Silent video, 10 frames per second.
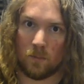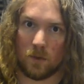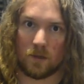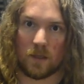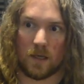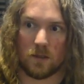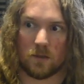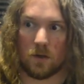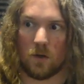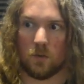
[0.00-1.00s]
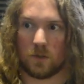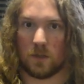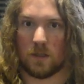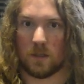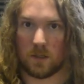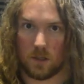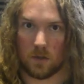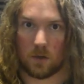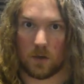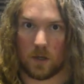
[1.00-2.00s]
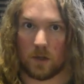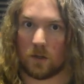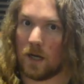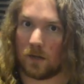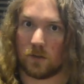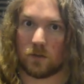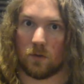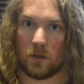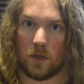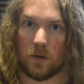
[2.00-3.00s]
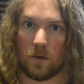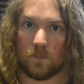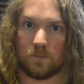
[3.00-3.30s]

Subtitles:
plug the ins and outs into here, and I could access all the gear.